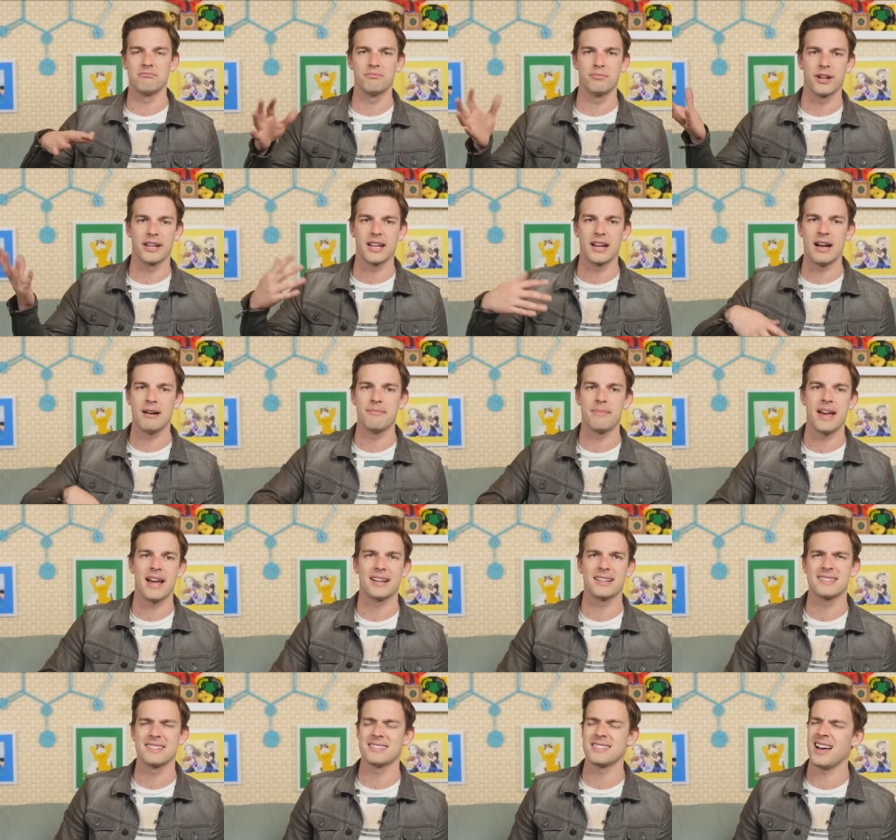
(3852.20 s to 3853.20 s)
bring it on back
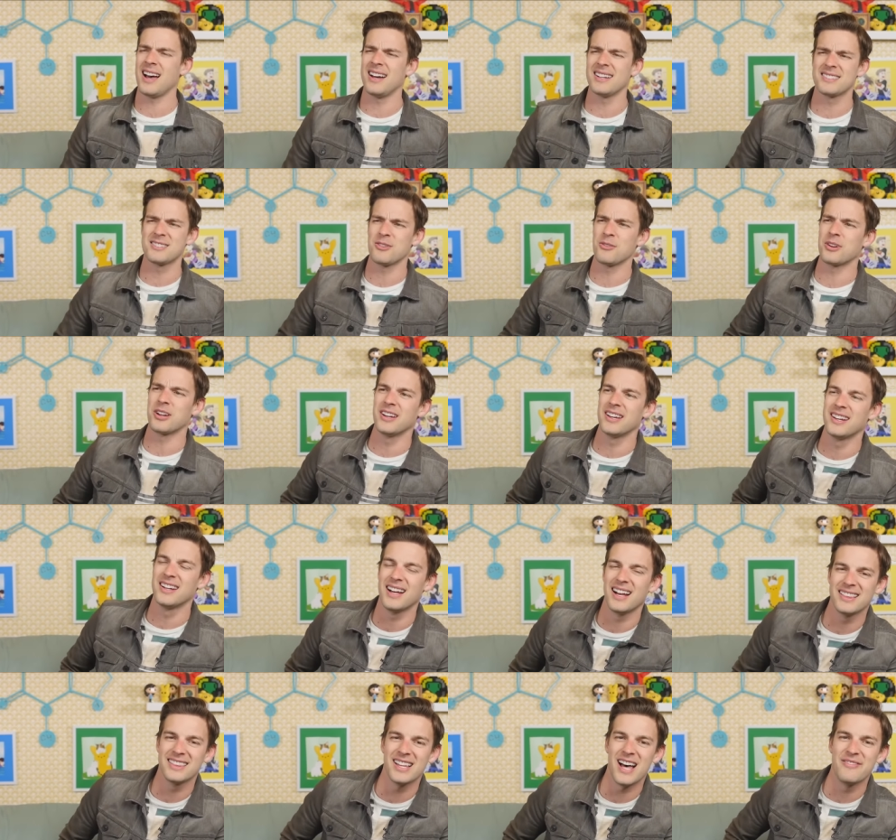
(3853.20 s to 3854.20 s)
because it's, ah, oh, it's so good.
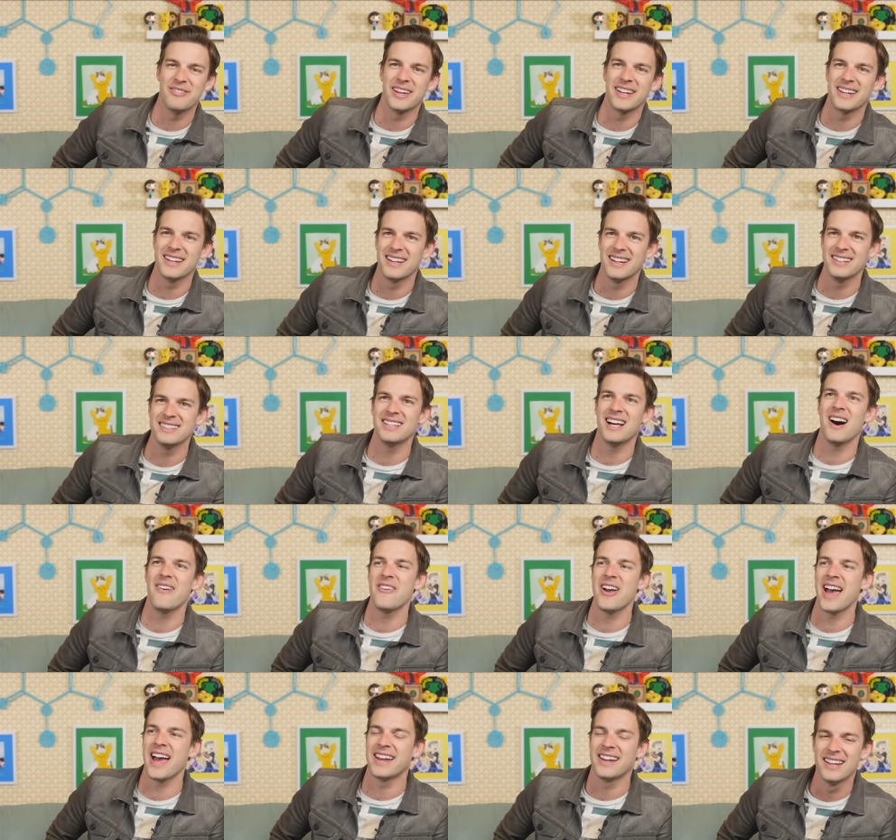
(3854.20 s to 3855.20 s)
Love it. Love
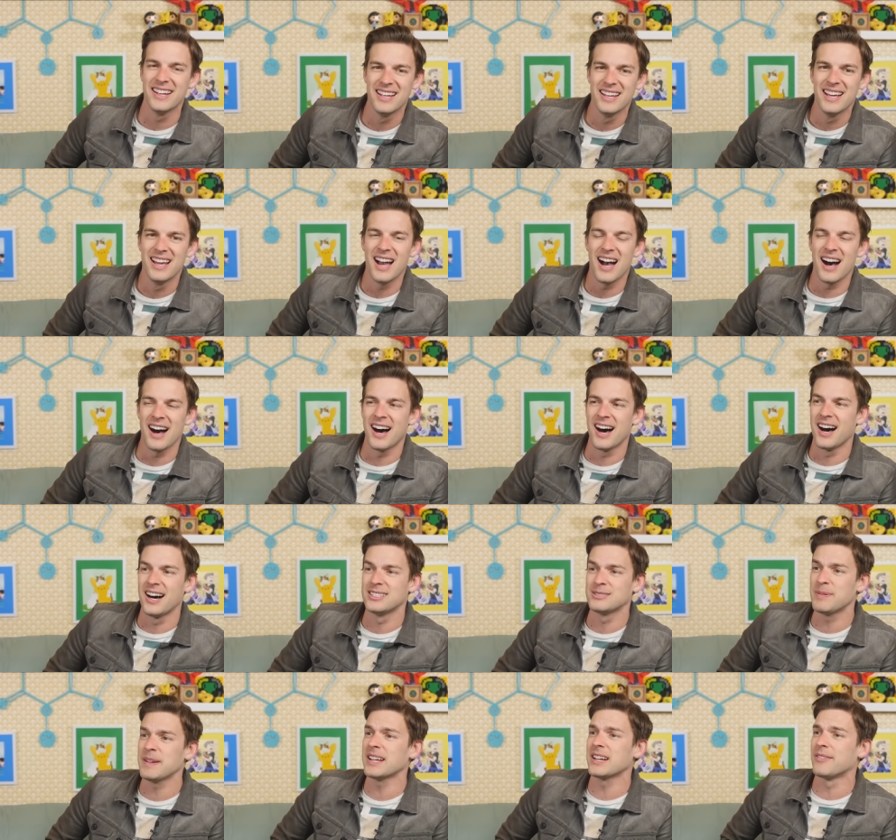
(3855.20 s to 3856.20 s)
it. Uh,
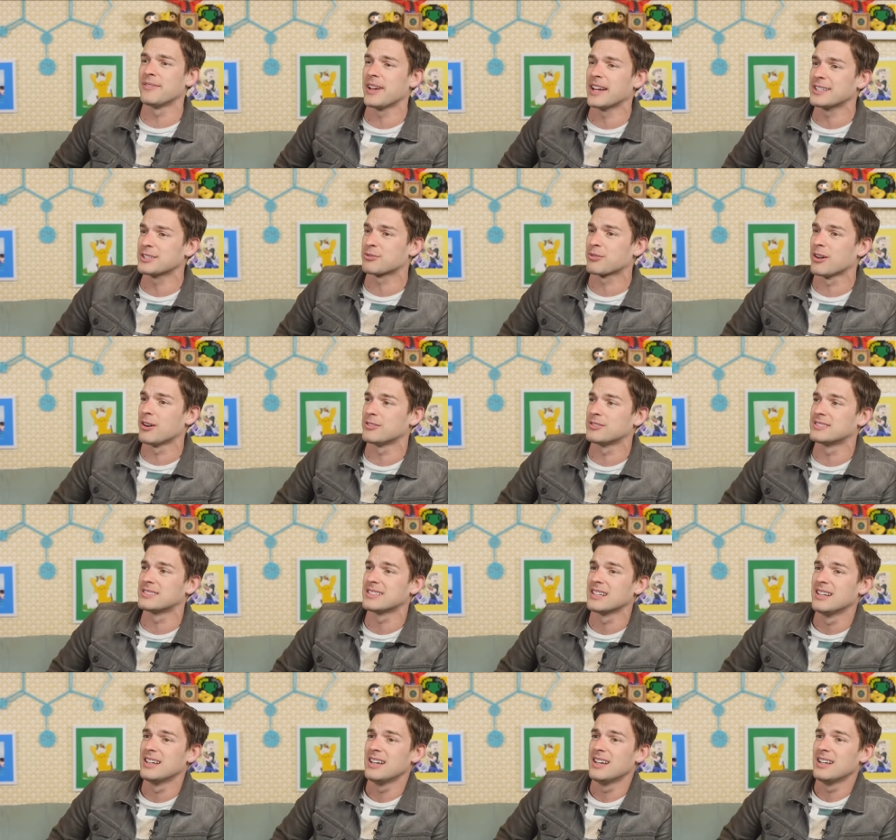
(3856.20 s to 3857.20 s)
speaking of intros,
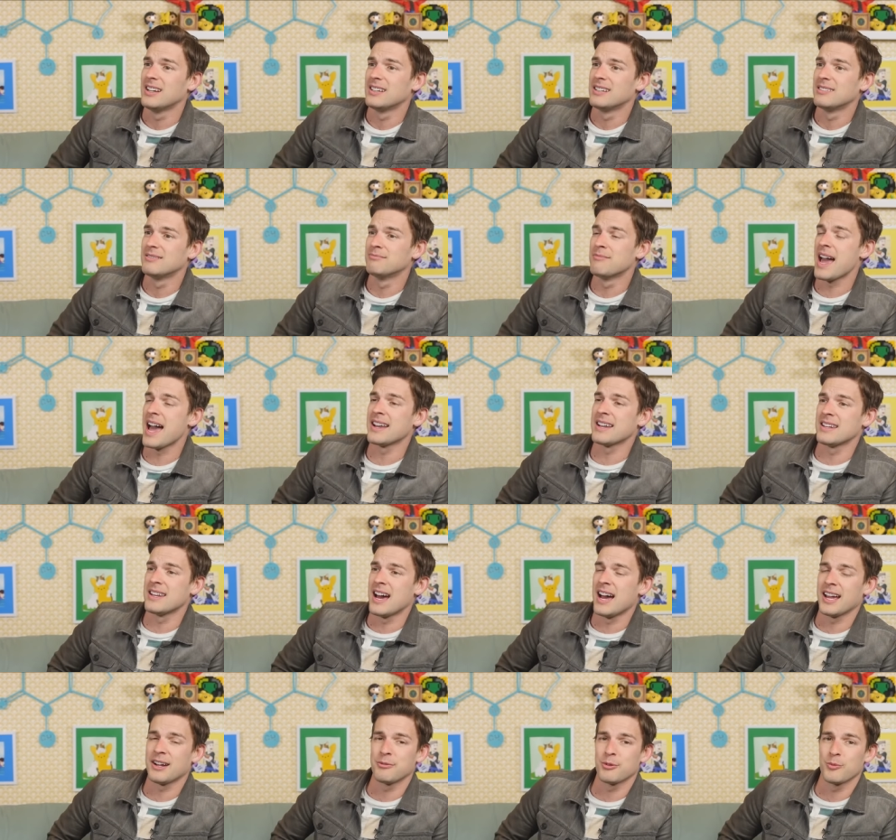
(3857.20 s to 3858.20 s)
Matt and
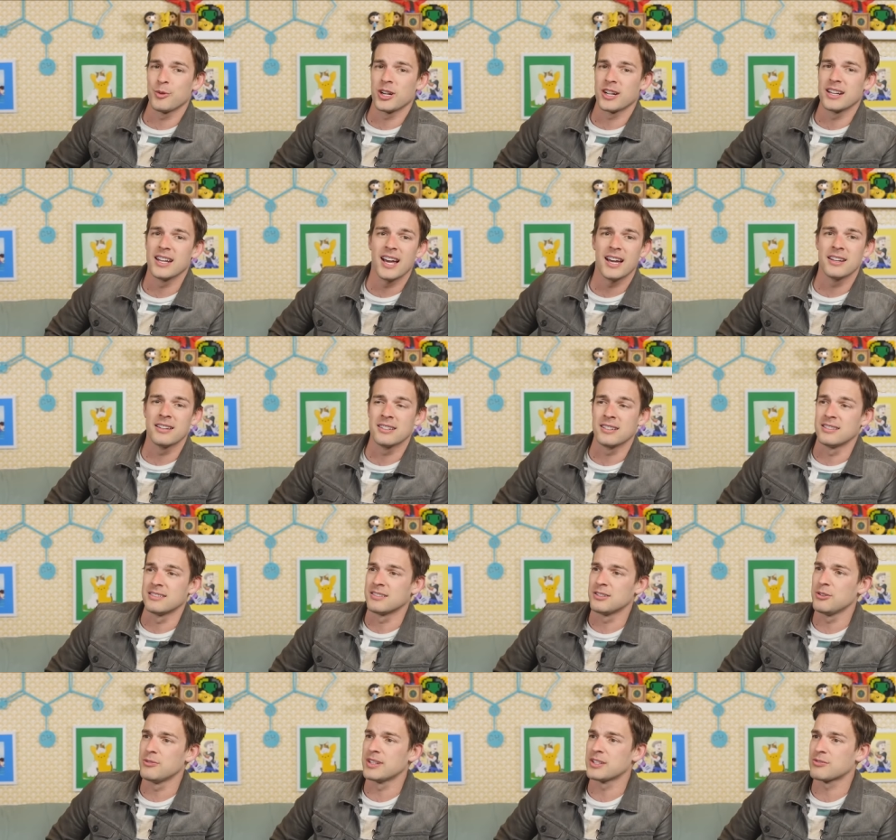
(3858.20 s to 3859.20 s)
I were working on a
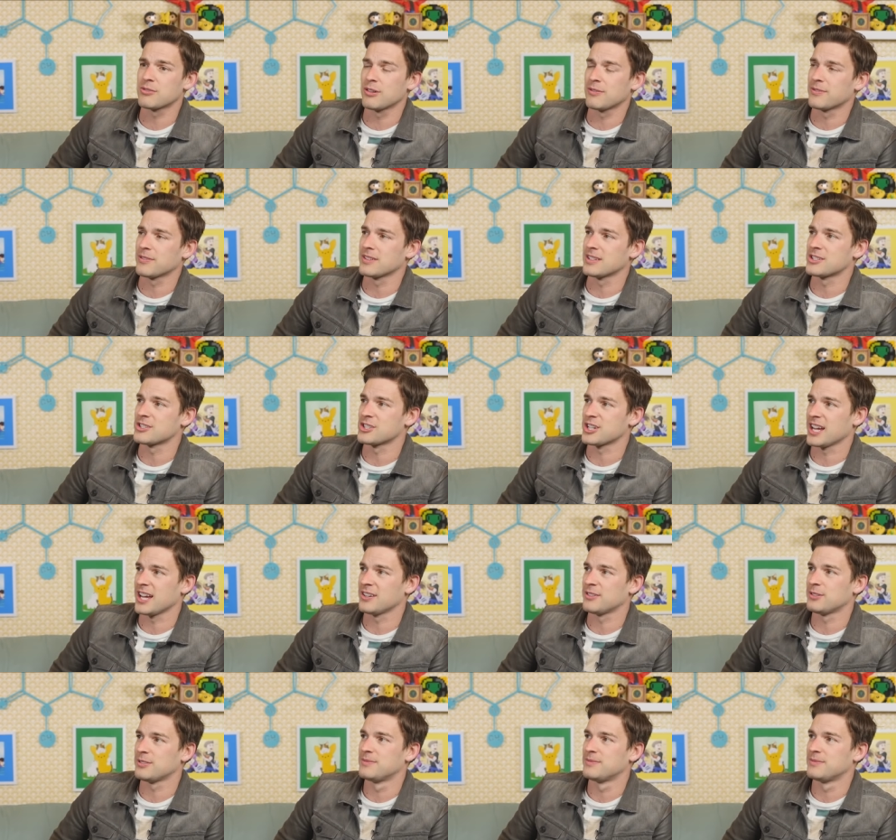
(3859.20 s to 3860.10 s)
new intro for this channel.